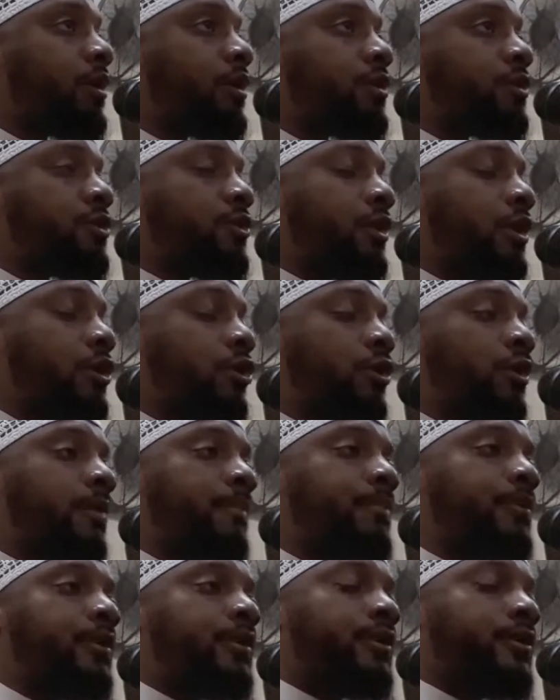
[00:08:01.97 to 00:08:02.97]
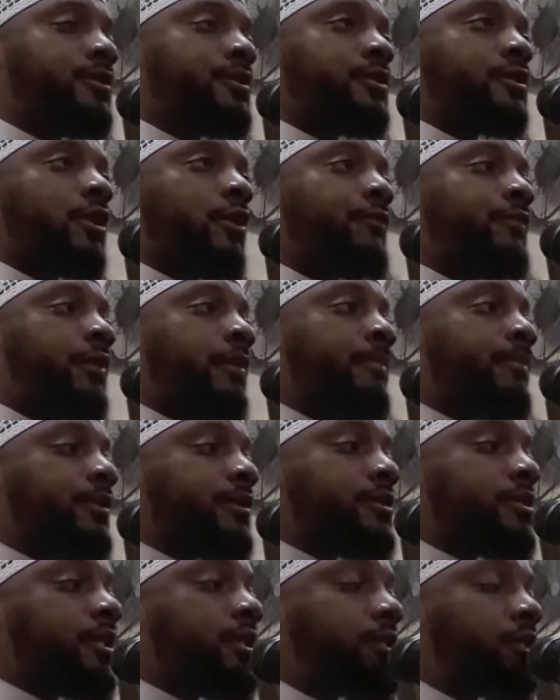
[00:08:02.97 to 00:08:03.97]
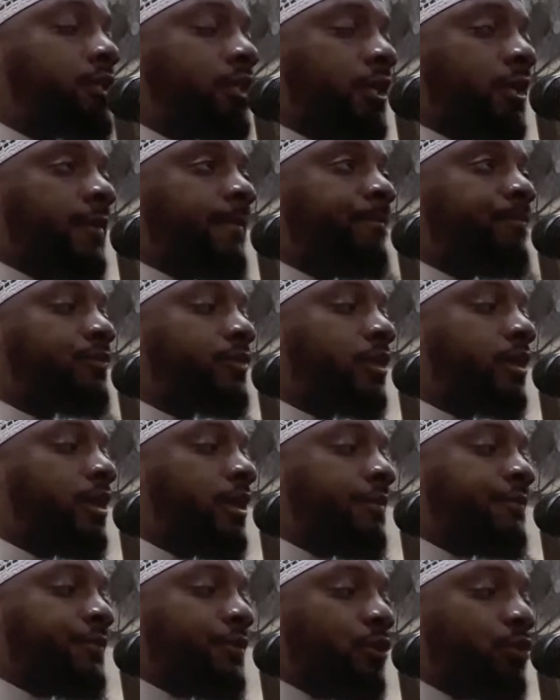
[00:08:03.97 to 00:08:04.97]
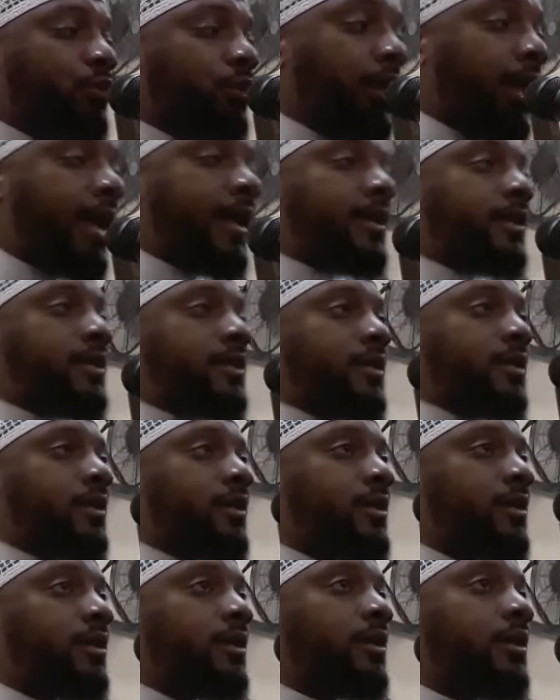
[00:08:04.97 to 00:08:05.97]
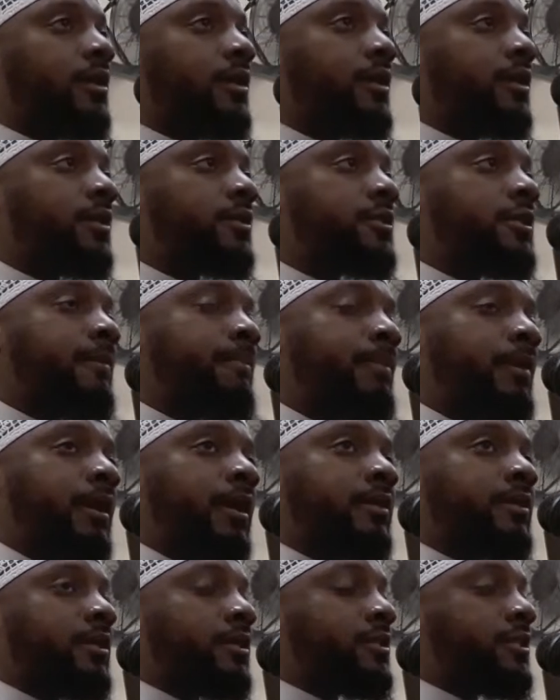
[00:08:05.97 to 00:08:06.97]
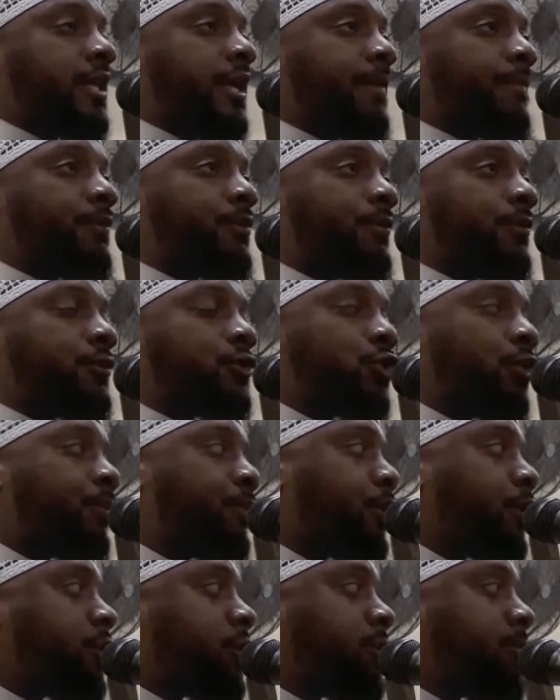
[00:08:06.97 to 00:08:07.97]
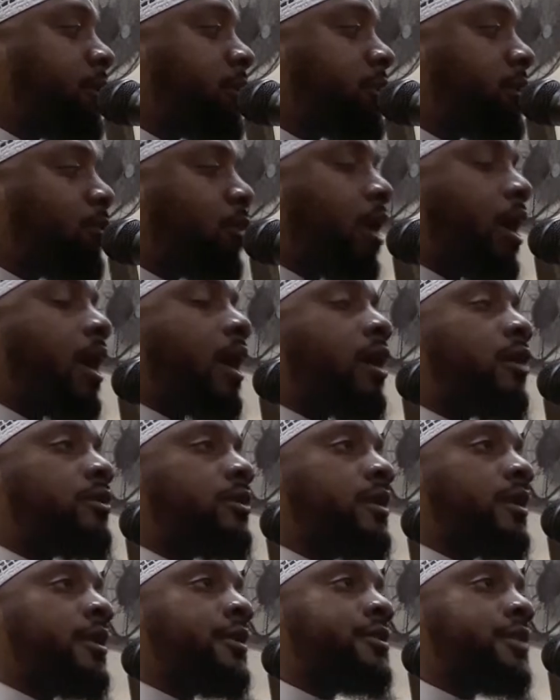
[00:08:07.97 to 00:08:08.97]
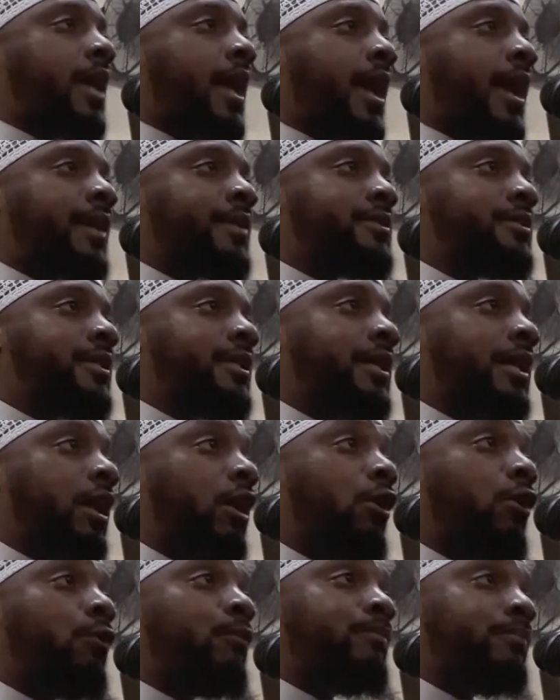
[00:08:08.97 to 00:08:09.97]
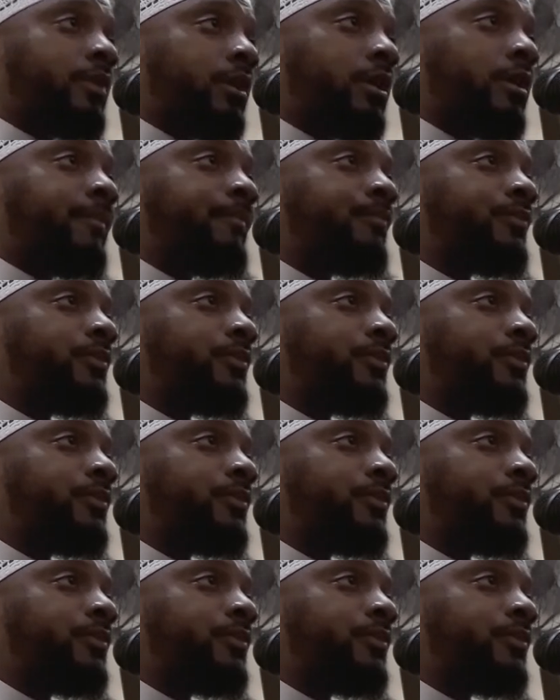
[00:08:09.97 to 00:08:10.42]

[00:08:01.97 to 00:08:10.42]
so that you can put yourself in position, if you like, to be at the table. So a person may say, well, how does IT help me